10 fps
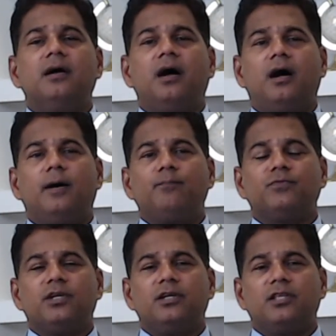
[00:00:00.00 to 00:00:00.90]

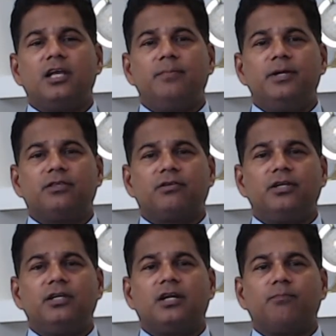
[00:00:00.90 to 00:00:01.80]

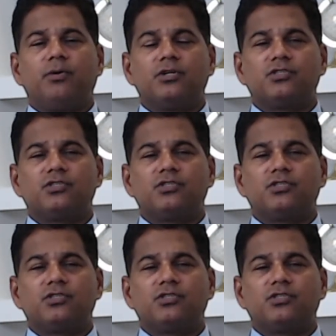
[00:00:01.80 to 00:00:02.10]
EB3 and birth